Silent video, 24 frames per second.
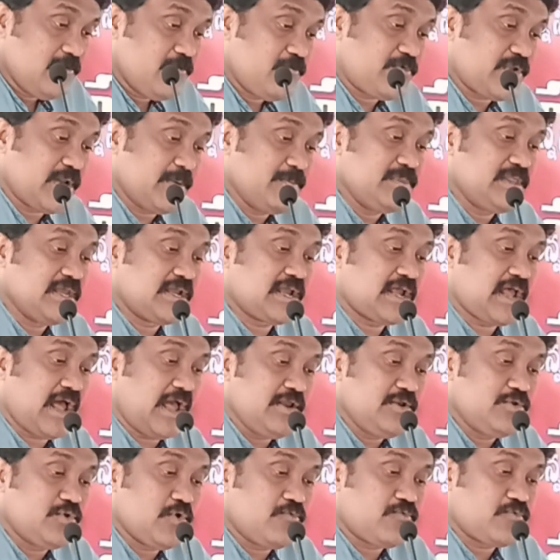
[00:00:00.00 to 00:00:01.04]
from the
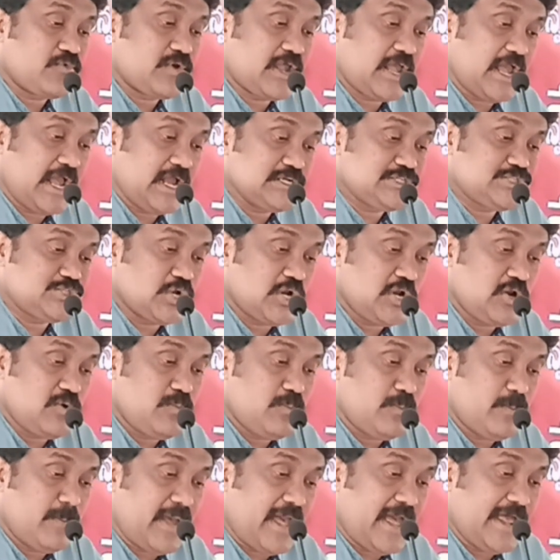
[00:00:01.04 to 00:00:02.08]
kind of
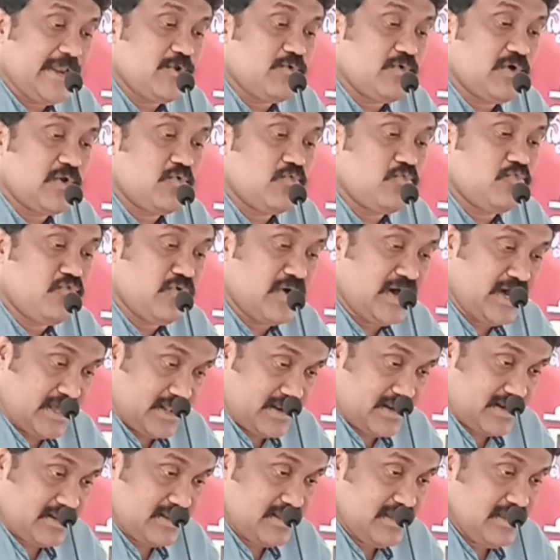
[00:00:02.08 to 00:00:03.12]
casual manual
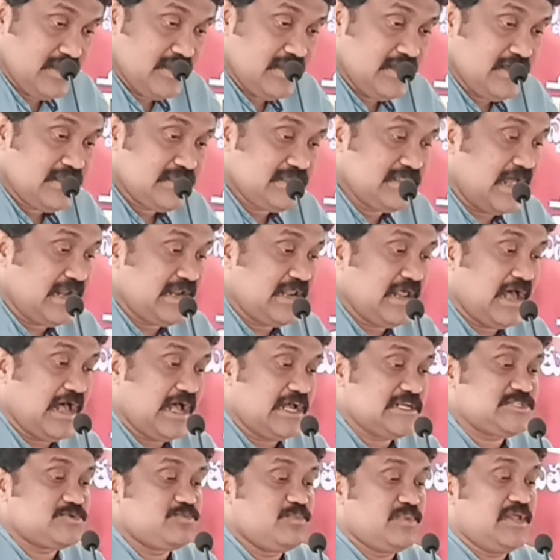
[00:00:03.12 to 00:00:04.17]
work that
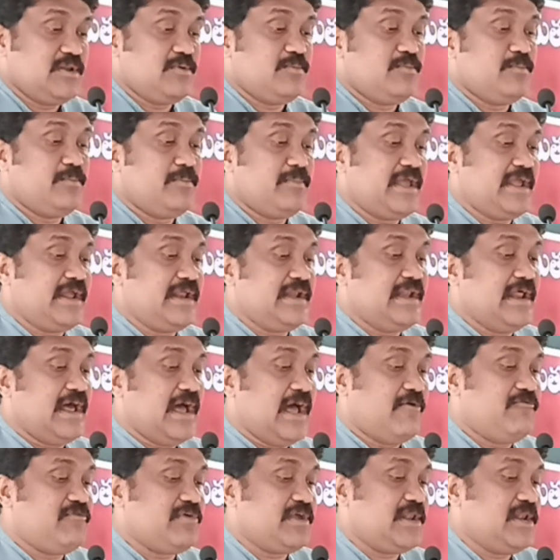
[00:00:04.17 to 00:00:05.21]
has been made
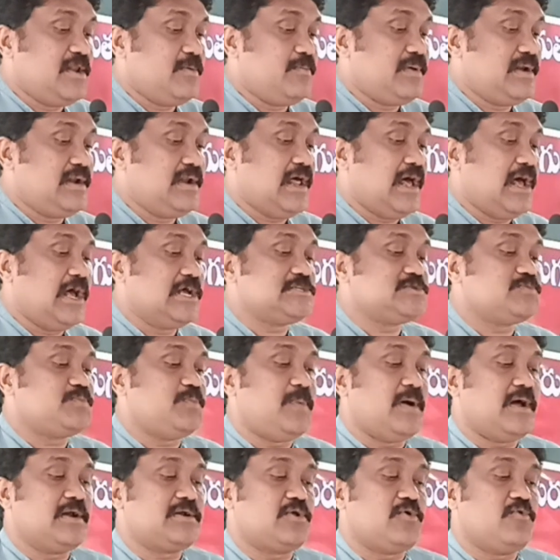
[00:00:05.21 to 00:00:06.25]
available as
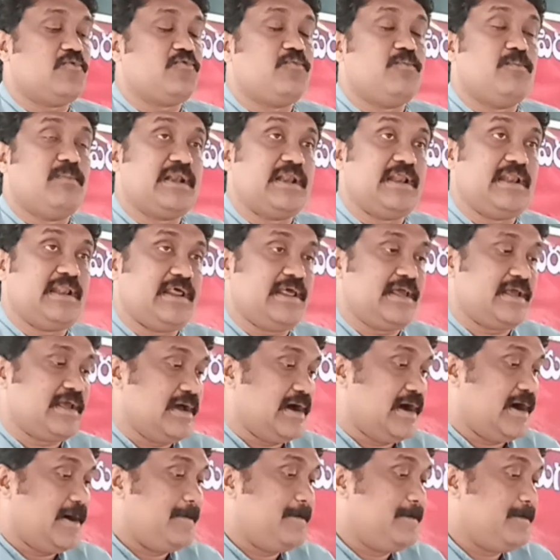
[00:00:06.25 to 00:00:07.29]
part of Manrega.